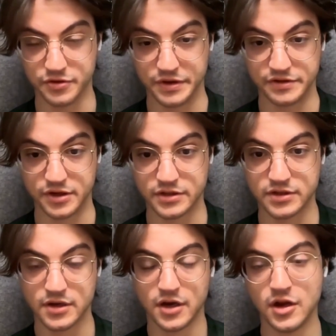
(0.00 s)
Postgres
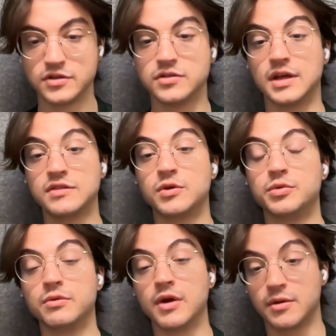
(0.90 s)
does. So that's
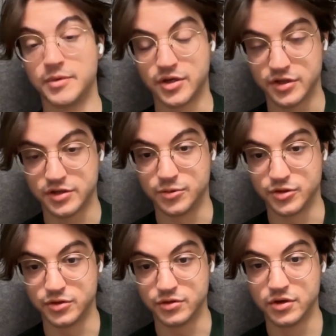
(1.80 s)
what we recommend
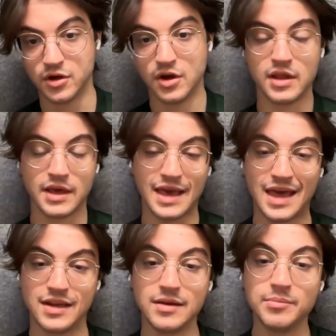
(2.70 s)
customers do. Like
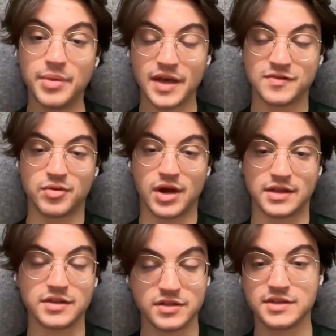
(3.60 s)
any best
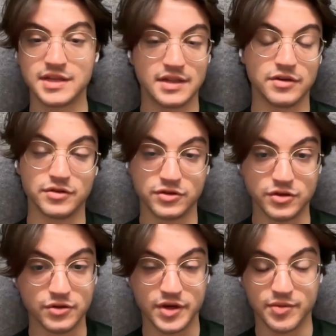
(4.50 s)
practices that they're
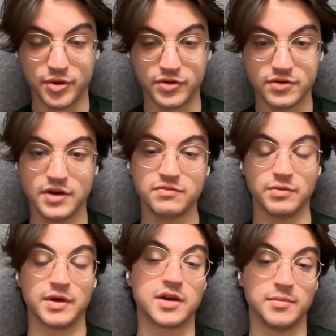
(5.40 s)
used to doing in
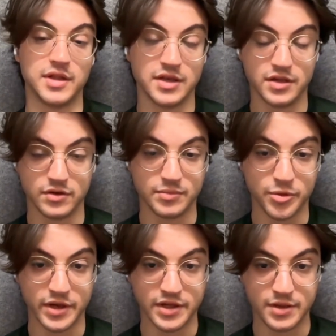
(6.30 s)
Postgres, we recommend they do in
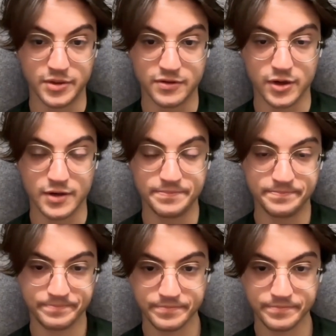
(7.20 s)
ParadeDB as well.